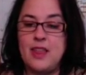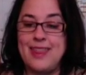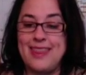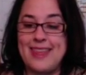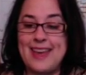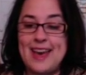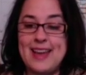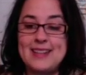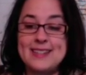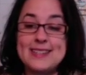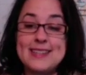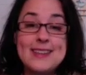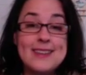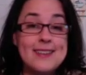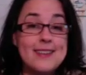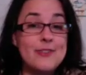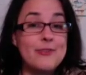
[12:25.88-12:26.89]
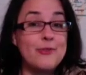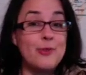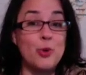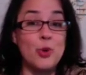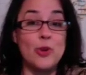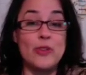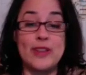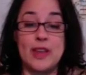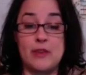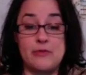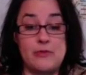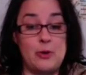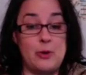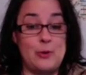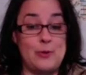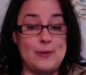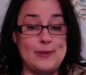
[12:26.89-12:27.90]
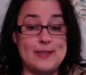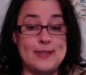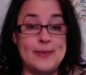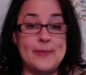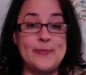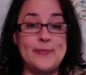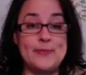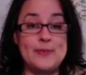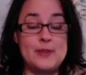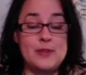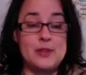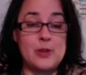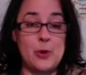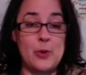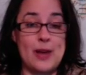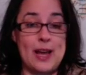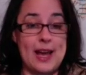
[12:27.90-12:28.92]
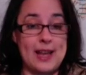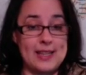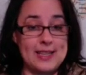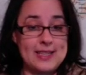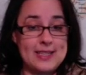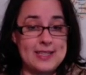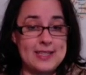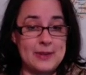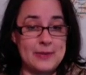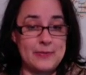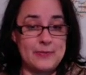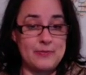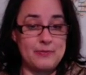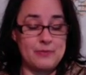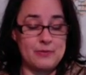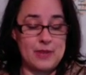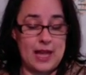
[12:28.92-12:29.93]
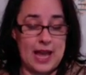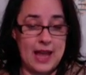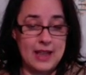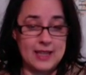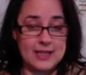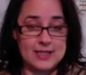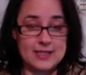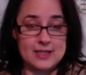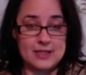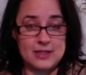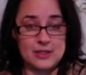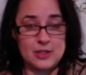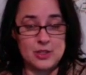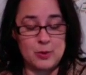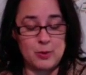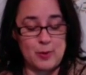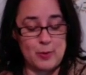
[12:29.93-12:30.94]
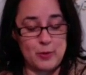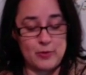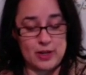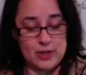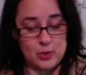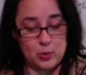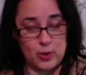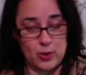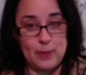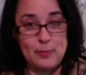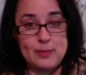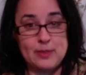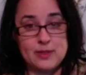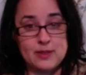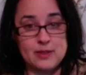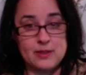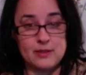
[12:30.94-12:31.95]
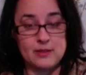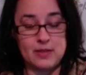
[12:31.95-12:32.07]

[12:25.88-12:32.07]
That is it for the FOs. So, Alice, should we move on to whips?